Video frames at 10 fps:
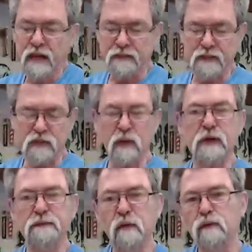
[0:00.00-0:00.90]
If it's a
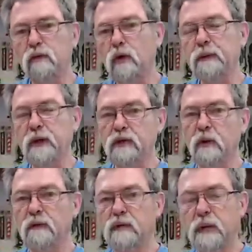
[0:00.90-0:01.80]
2440 by
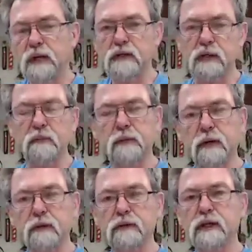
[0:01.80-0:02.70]
1220, it's an
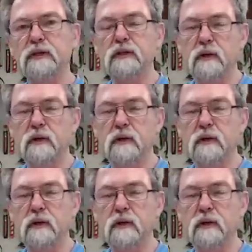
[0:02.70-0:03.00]
imperial sheet,